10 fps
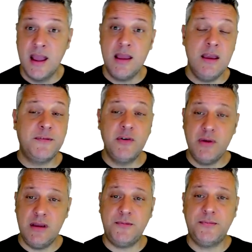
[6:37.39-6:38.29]
If you
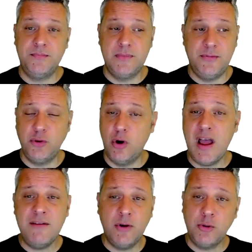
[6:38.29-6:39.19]
don't
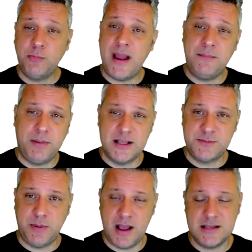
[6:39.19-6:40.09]
have Notepad++,
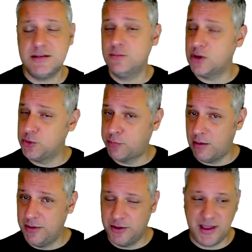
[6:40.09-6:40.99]
but you
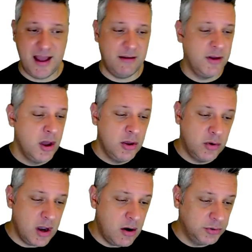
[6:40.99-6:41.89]
probably don't have, you
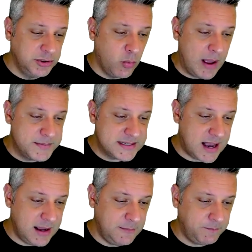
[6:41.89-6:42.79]
can go to the
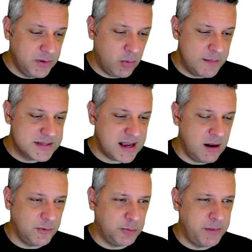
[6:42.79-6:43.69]
website. The website
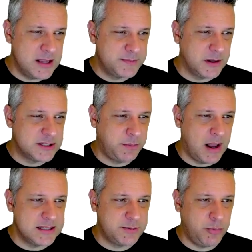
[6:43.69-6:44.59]
of Notepad++
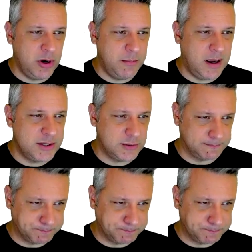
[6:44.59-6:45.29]
is pretty much